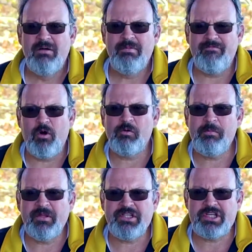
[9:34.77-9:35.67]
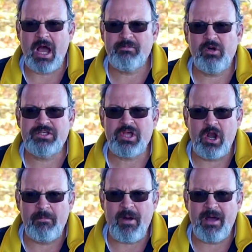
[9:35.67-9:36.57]
Before we put the top crust
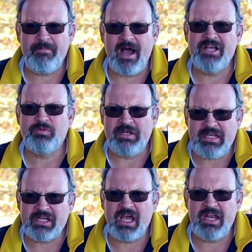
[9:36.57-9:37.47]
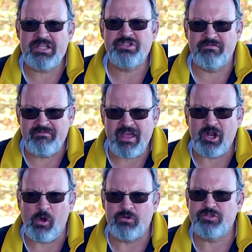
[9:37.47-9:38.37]
on our pot pies, we need to cut in some
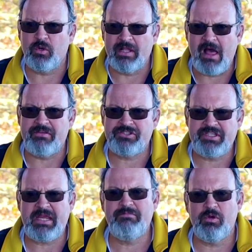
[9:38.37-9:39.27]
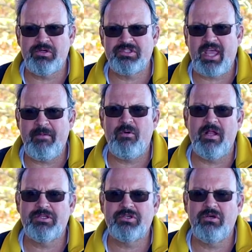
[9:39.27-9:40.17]
vent holes to allow the steam to escape
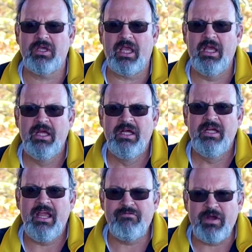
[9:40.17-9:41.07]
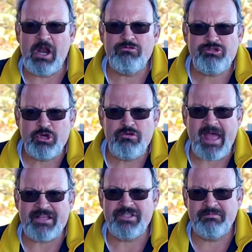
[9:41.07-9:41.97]
while it's cooking. If we don't do
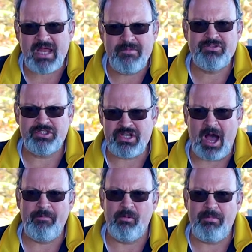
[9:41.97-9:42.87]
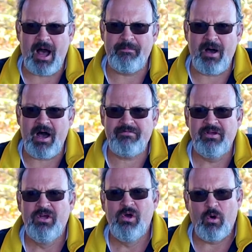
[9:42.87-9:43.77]
that, sometimes the top will pop off
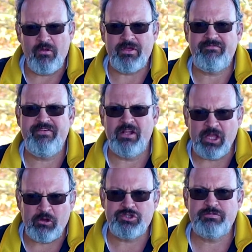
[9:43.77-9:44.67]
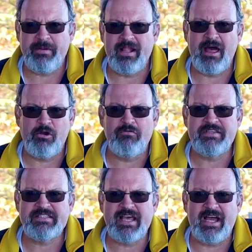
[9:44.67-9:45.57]
or the filling will spill out over
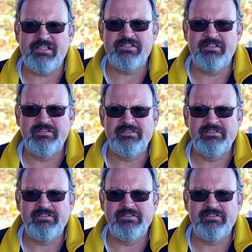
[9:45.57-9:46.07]
the sides.